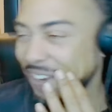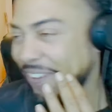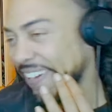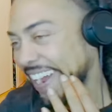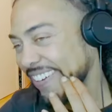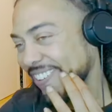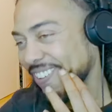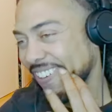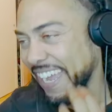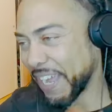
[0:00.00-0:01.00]
crowd
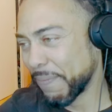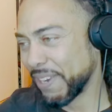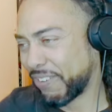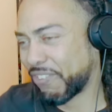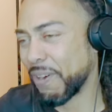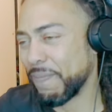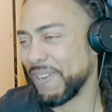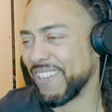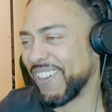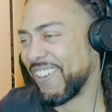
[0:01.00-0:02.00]
don't get him in trouble.
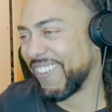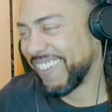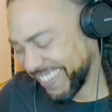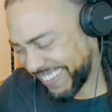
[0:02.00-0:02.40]
I'm just know? saying it's